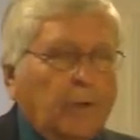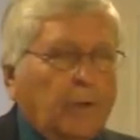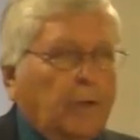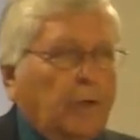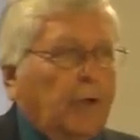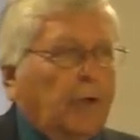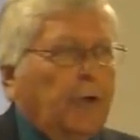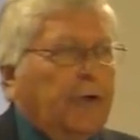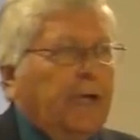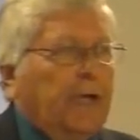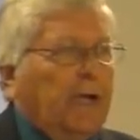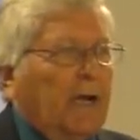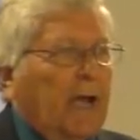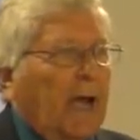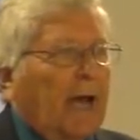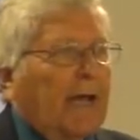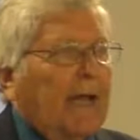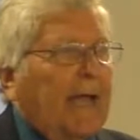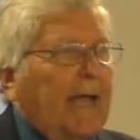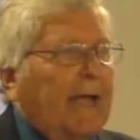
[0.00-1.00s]
You
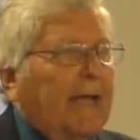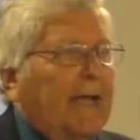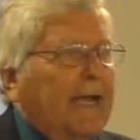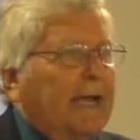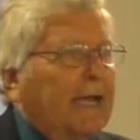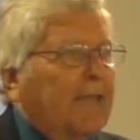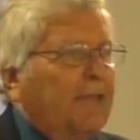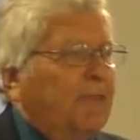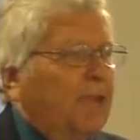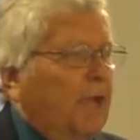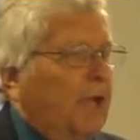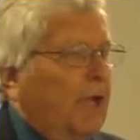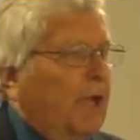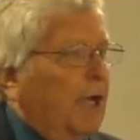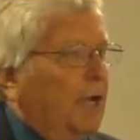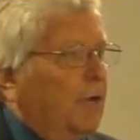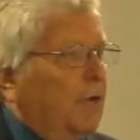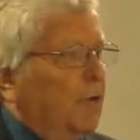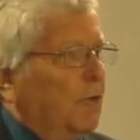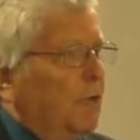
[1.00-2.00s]
cannot add
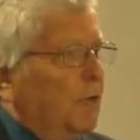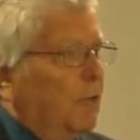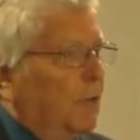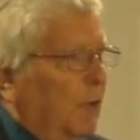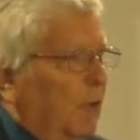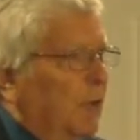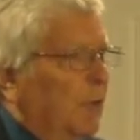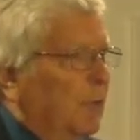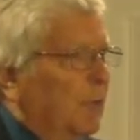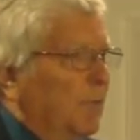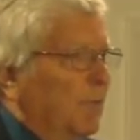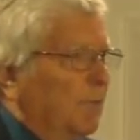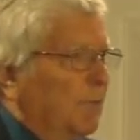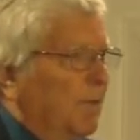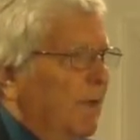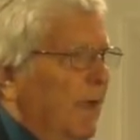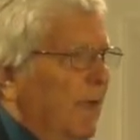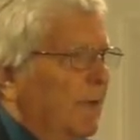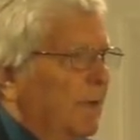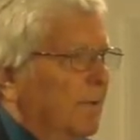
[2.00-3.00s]
anything to the truth,
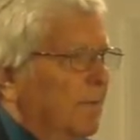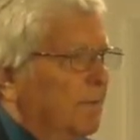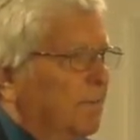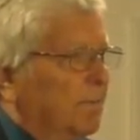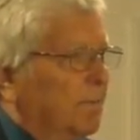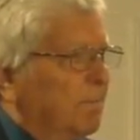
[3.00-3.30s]
can you?